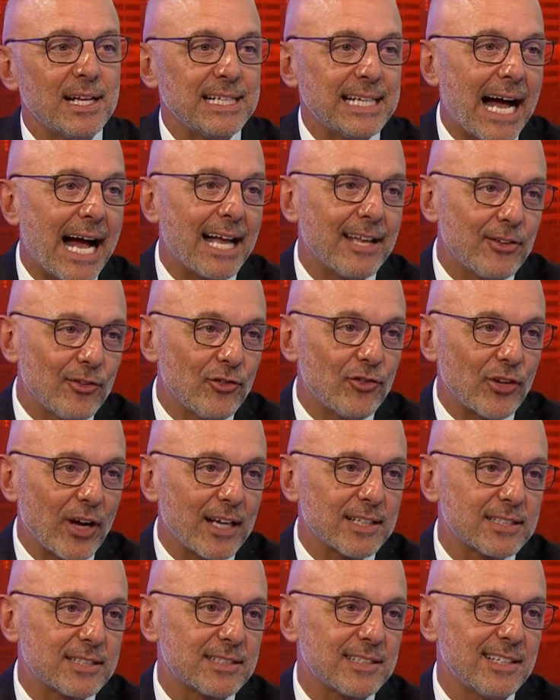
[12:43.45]
not
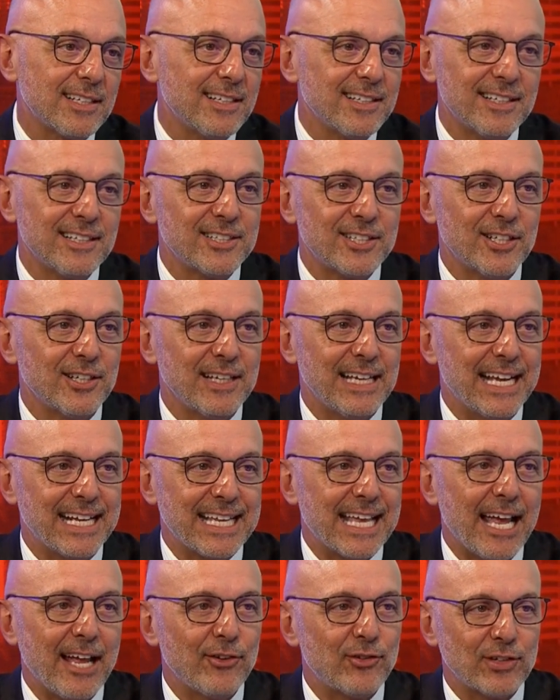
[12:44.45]
just to
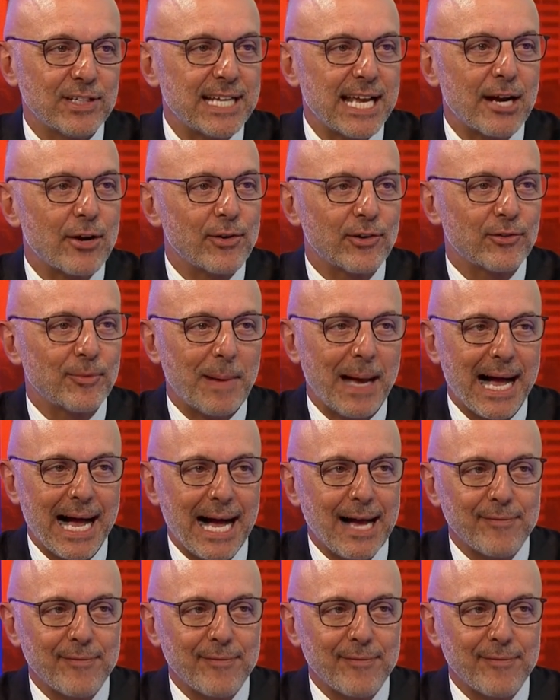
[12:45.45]
engage in terrorism,